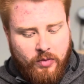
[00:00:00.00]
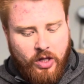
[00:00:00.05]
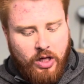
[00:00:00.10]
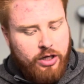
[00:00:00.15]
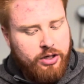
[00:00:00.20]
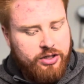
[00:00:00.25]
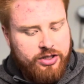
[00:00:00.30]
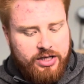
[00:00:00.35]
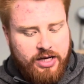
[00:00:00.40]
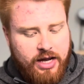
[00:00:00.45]

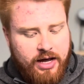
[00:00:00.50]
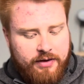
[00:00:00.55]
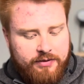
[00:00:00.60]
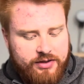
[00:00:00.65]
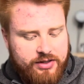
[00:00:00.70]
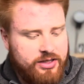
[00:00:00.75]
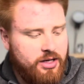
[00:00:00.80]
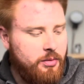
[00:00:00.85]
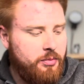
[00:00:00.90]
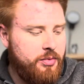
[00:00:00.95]
You should have
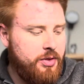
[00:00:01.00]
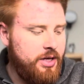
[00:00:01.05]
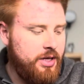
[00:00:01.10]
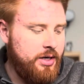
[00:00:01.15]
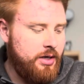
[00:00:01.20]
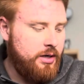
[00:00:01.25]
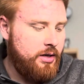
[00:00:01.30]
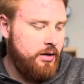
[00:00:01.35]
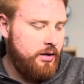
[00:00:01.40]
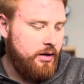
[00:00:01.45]

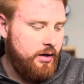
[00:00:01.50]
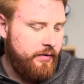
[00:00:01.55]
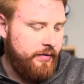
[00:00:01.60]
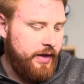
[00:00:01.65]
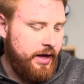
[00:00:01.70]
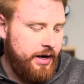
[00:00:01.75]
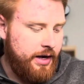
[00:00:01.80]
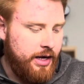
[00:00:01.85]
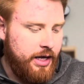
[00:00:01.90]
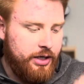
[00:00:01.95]
something of
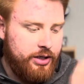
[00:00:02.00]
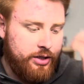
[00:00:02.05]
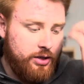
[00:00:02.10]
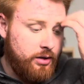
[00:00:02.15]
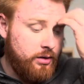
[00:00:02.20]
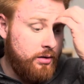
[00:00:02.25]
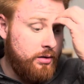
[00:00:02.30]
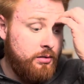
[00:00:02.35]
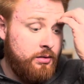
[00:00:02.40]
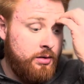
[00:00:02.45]
that
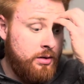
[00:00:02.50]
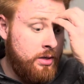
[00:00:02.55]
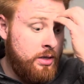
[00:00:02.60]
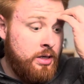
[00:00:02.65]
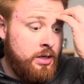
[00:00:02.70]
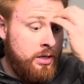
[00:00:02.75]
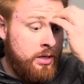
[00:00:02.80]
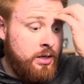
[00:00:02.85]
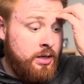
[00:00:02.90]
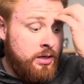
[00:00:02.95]
nature.
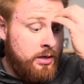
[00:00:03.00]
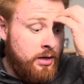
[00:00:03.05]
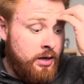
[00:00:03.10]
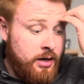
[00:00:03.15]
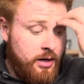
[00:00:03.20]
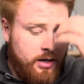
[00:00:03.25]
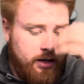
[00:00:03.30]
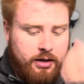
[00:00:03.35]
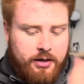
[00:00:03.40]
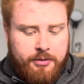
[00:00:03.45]

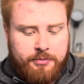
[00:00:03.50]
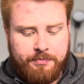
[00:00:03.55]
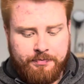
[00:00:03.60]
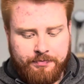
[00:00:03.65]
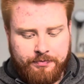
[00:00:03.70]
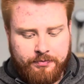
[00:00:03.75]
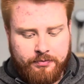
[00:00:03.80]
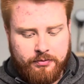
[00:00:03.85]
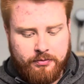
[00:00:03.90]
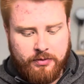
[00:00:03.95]

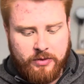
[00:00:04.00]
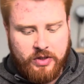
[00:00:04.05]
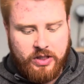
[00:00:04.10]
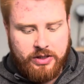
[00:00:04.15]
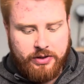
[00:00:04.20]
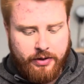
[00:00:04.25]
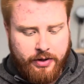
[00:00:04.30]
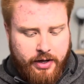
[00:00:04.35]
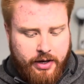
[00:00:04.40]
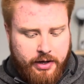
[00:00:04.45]

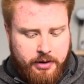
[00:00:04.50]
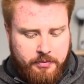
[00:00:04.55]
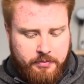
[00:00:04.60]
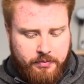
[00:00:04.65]
So yeah.